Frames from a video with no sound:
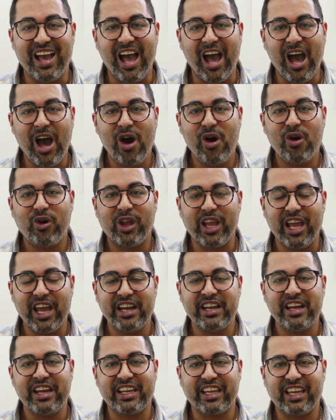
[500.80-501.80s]
how
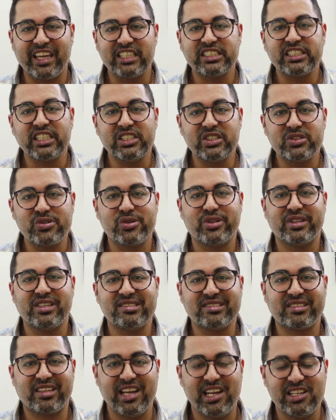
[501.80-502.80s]
can I get into
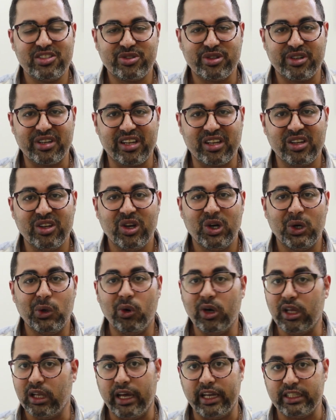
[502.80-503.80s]
this country?
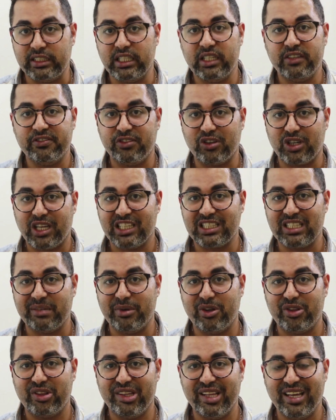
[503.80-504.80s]
Well, I didn't forget
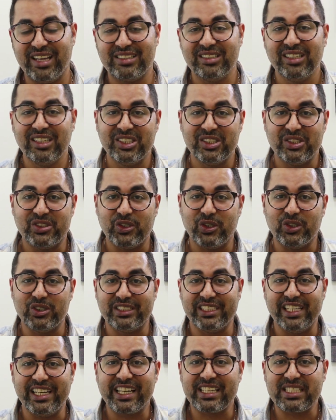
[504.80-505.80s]
about that.
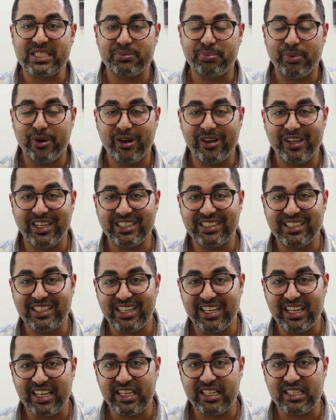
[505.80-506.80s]
So the next point
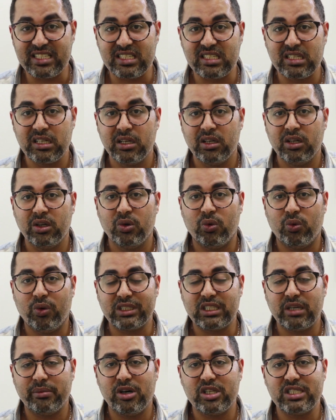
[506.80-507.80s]
is
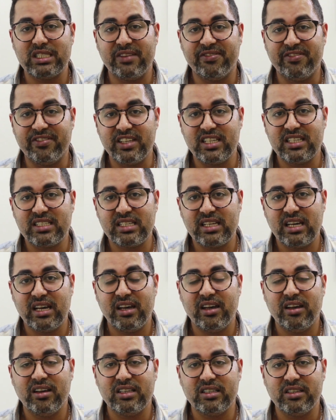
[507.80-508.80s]
what about the
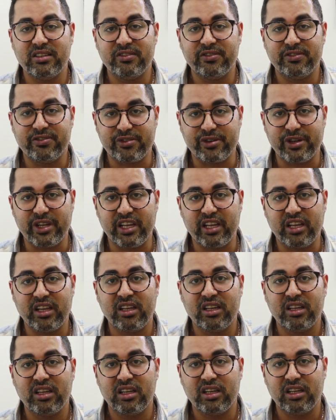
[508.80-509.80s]
visa
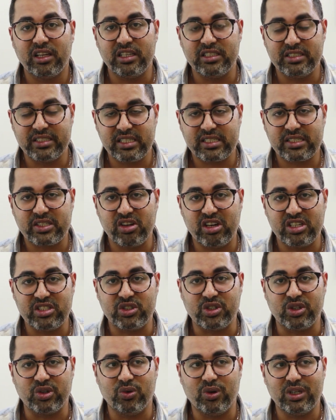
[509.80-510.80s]
free in this
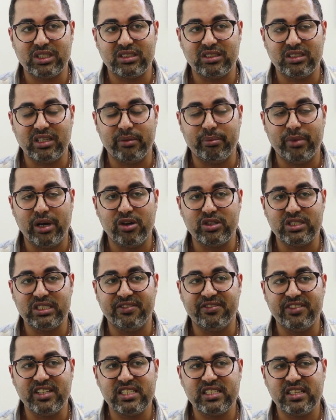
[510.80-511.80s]
country? What about
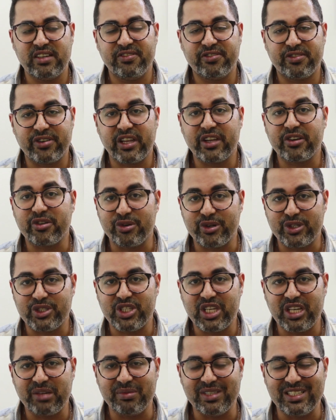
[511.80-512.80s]
the visa free
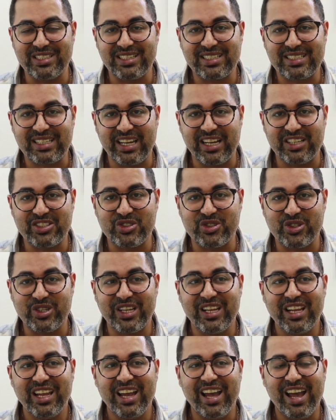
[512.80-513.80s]
regime in this
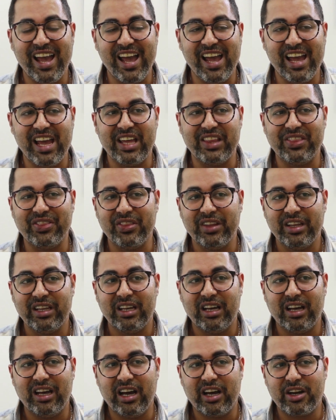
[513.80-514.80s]
country? And
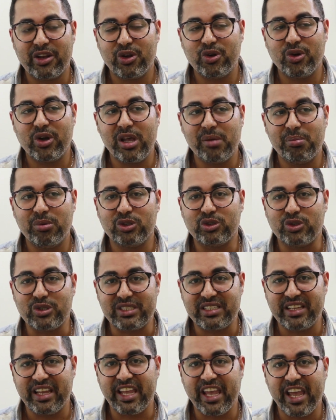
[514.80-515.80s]
are you able to
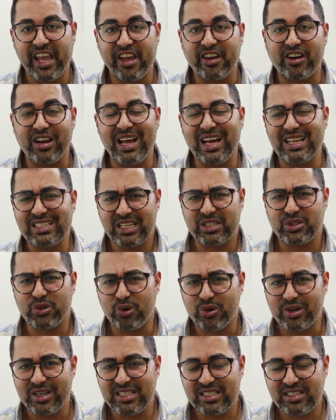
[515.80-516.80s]
stay here as a
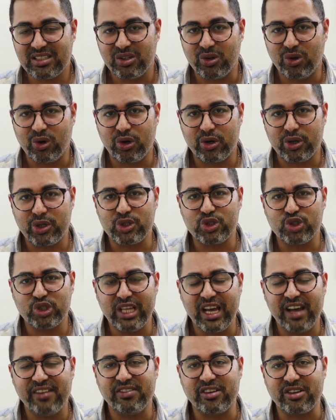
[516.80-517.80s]
tourist or you
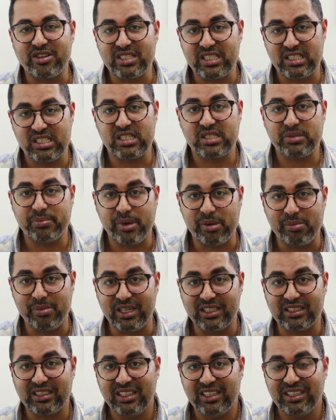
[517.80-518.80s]
should have a residence
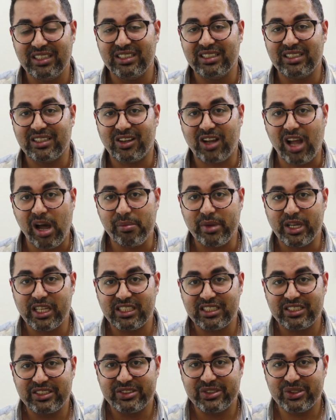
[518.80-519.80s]
permit? coming